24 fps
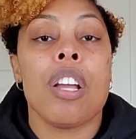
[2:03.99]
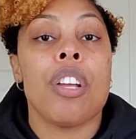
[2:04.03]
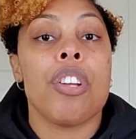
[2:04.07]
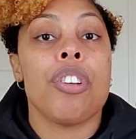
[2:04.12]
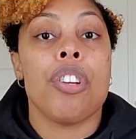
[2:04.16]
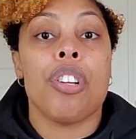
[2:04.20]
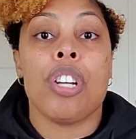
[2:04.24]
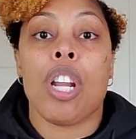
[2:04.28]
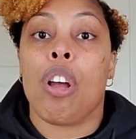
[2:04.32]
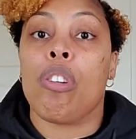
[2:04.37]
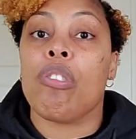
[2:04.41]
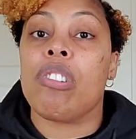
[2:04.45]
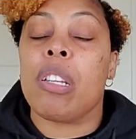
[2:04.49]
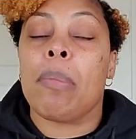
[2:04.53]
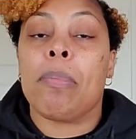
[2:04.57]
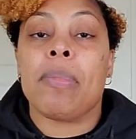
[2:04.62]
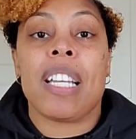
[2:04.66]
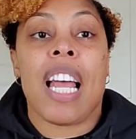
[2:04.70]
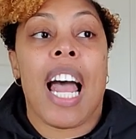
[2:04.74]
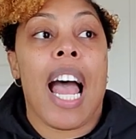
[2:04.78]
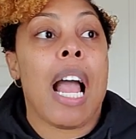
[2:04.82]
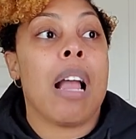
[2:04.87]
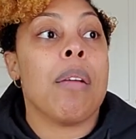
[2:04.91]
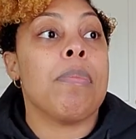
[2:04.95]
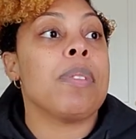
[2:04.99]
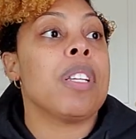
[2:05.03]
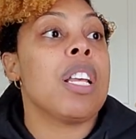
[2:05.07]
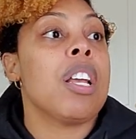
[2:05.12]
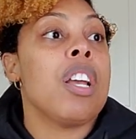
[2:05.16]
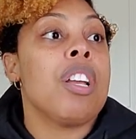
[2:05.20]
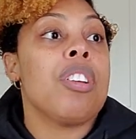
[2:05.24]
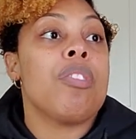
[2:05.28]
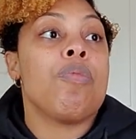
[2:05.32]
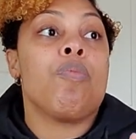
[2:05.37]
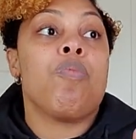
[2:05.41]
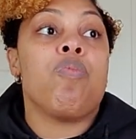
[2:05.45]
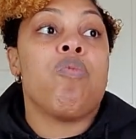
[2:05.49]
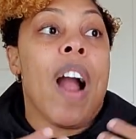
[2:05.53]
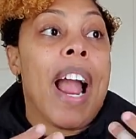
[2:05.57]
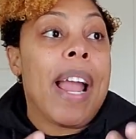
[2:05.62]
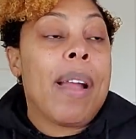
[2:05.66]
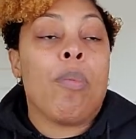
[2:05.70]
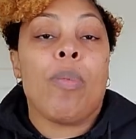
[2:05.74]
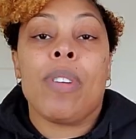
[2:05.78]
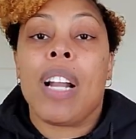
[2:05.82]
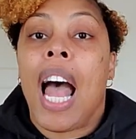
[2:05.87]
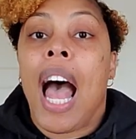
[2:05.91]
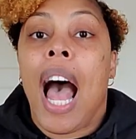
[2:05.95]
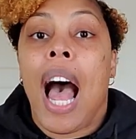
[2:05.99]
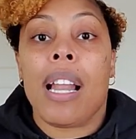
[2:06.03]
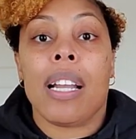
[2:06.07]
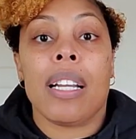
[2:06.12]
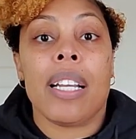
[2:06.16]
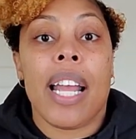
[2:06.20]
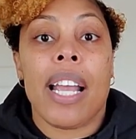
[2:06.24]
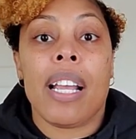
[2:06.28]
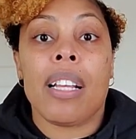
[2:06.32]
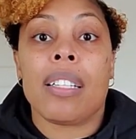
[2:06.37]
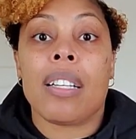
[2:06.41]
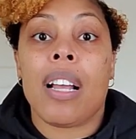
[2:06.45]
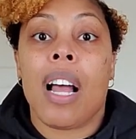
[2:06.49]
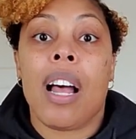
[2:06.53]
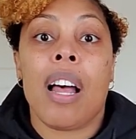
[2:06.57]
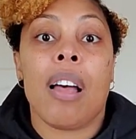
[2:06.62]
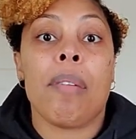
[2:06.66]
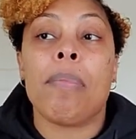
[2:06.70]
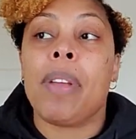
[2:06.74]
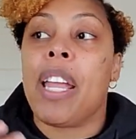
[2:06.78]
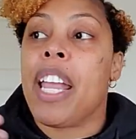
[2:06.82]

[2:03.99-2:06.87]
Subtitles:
You know, sometimes right when the holidays come,